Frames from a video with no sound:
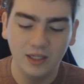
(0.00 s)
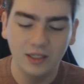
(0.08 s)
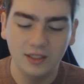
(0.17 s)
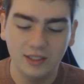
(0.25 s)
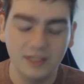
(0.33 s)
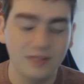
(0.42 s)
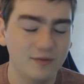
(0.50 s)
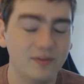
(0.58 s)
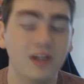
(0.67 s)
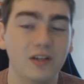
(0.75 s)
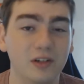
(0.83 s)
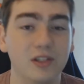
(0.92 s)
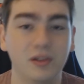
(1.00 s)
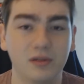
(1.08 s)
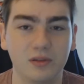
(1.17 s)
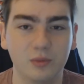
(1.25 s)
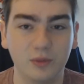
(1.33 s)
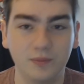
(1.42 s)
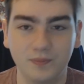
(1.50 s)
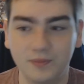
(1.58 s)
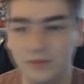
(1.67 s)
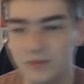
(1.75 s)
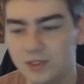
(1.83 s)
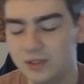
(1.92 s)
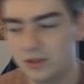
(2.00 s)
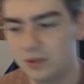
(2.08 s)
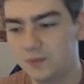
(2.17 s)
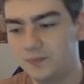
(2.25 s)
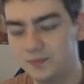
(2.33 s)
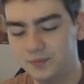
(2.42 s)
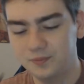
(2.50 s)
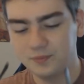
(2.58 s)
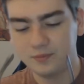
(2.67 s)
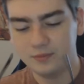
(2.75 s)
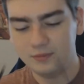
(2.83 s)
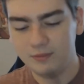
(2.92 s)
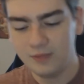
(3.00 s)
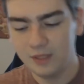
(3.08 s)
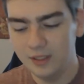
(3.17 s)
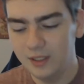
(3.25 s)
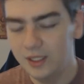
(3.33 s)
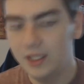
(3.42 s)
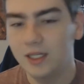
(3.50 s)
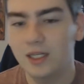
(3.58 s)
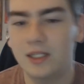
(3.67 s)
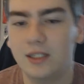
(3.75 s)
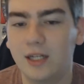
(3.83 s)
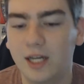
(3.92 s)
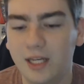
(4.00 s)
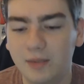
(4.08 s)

it's very, very noticeable. So I am going